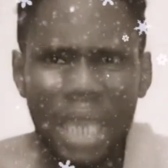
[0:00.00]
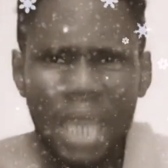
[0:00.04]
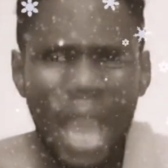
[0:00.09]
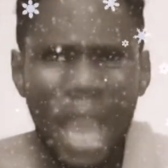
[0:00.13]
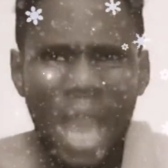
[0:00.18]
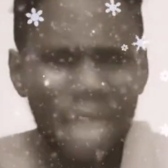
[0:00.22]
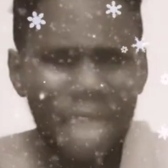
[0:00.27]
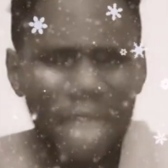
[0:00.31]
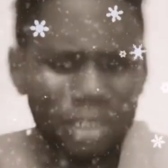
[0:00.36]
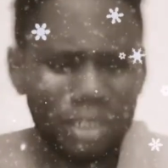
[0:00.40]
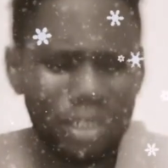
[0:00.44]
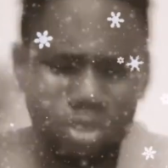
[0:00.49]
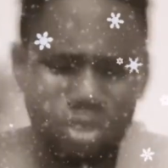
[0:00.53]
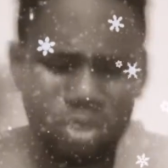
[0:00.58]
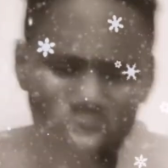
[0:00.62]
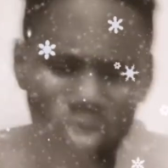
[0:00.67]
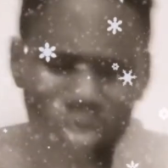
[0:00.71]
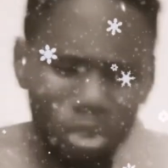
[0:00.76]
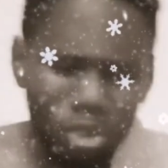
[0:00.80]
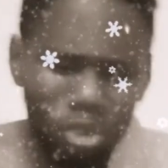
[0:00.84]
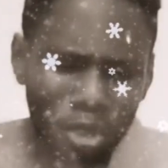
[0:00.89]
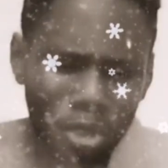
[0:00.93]
And
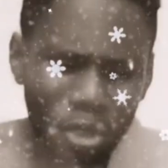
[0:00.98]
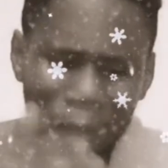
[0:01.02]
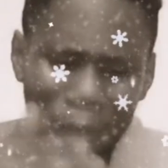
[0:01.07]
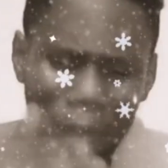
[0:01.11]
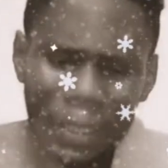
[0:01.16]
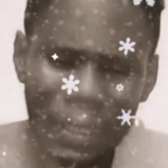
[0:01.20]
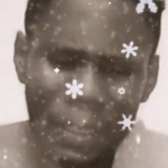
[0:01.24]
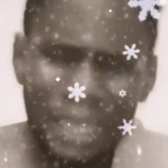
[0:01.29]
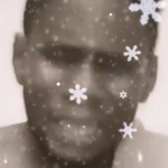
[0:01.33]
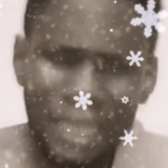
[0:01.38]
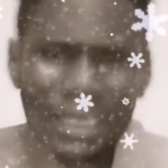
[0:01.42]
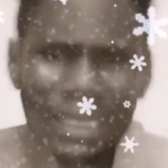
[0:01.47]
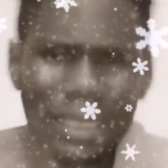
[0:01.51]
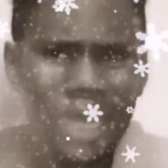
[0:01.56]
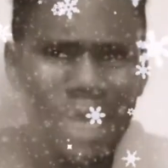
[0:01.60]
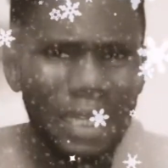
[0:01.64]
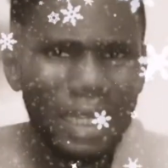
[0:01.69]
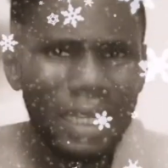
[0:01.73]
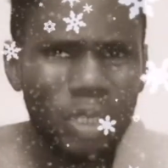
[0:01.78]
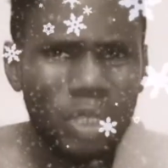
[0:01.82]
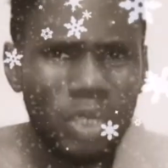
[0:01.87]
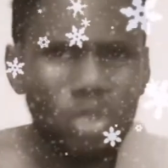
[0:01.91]
such unhappiness can
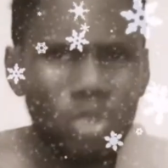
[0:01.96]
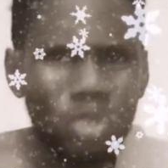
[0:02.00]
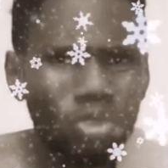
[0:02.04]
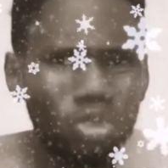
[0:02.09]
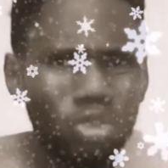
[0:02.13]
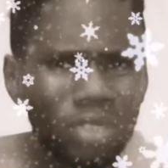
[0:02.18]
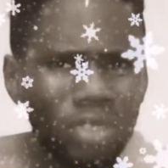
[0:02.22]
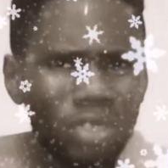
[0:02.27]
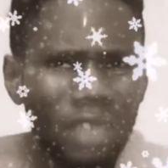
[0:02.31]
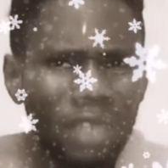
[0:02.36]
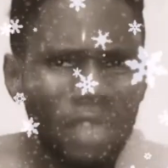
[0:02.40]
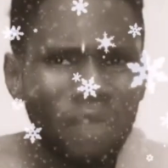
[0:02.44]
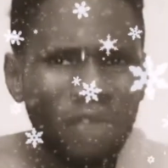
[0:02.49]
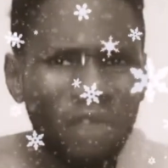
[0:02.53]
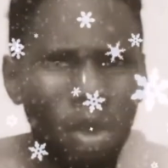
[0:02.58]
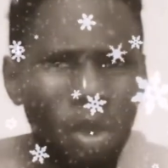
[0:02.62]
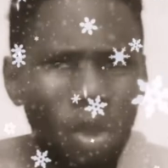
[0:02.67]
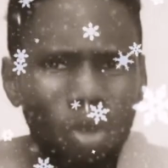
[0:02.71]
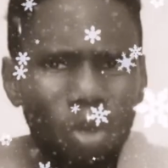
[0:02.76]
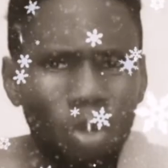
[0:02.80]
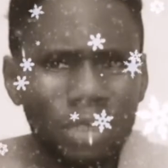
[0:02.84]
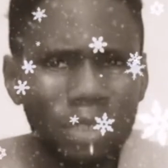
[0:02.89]
lead to several
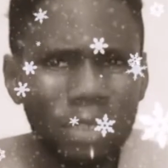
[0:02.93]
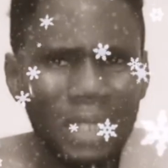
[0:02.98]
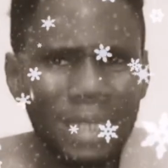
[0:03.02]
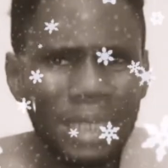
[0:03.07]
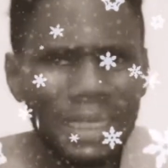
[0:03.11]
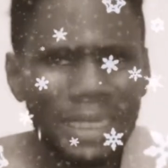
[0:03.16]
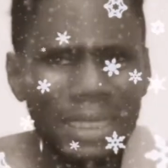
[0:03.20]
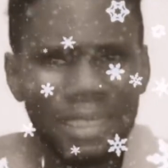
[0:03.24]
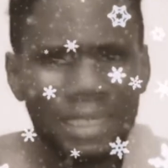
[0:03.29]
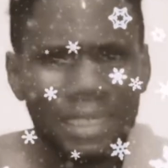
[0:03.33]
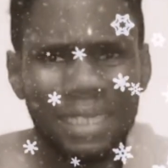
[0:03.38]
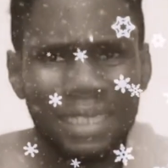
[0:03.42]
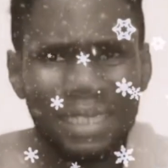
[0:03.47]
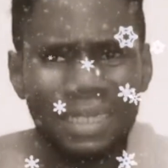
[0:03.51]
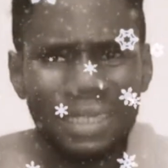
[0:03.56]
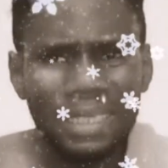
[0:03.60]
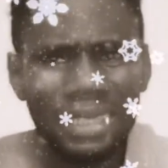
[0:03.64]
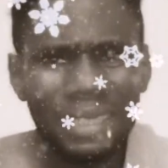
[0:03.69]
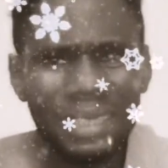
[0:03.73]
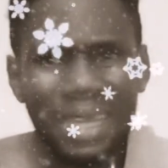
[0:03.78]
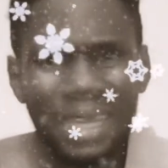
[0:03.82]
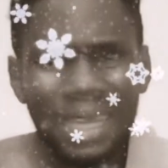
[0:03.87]
other
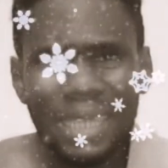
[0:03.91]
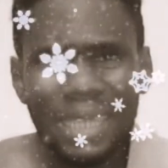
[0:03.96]
debilitating,